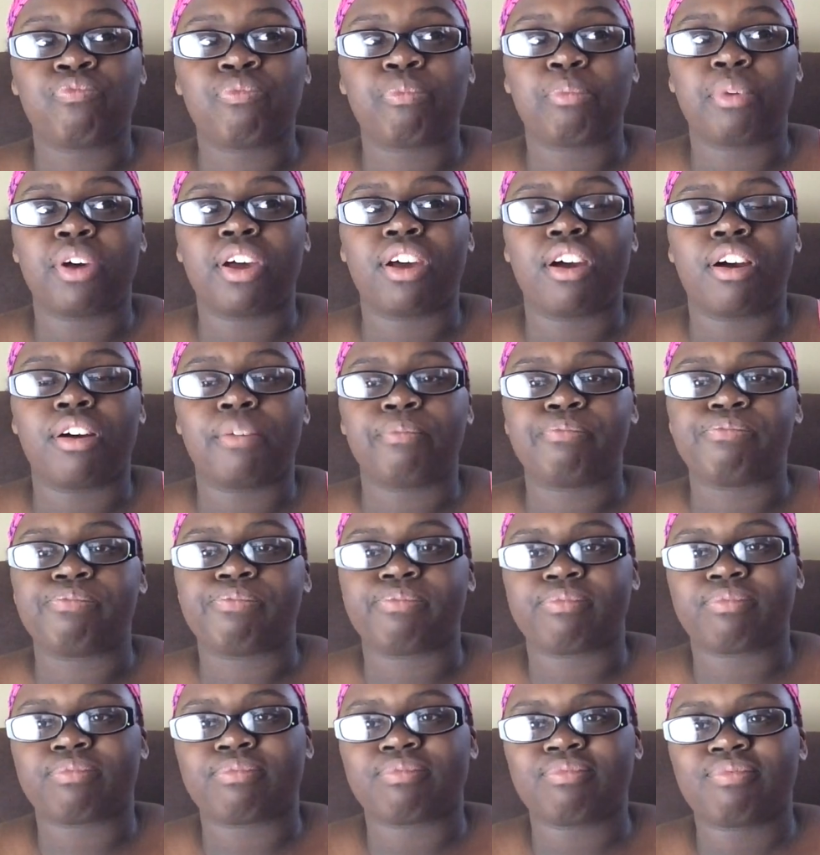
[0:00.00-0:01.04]
But
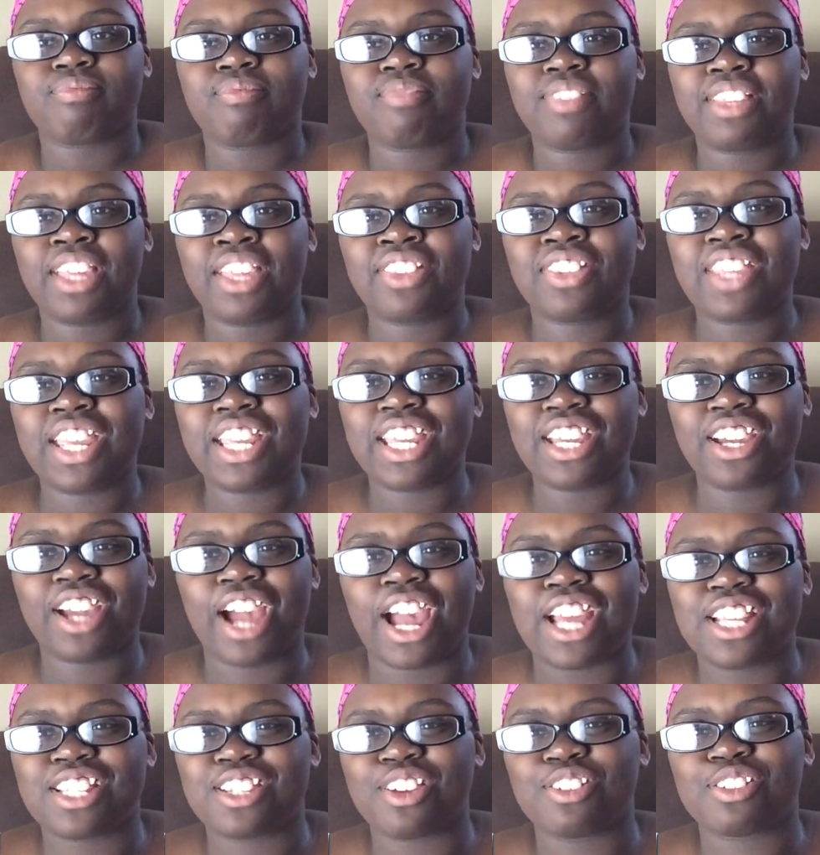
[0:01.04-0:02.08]
thank you
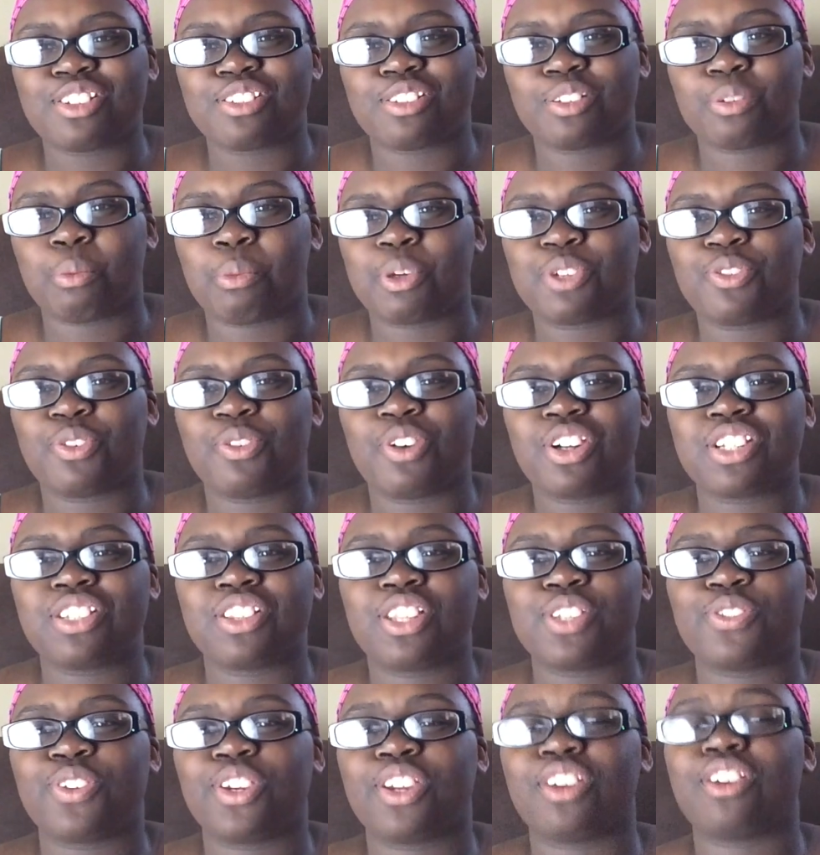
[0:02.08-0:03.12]
guys so much for watching
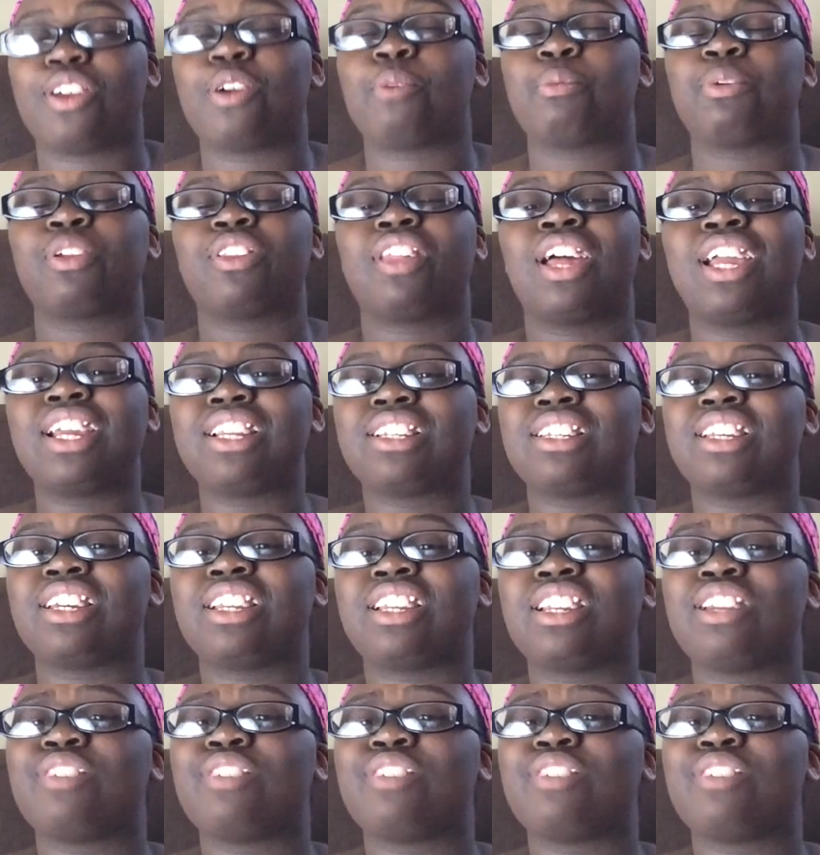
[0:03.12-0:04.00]
this video, and I hope you liked it.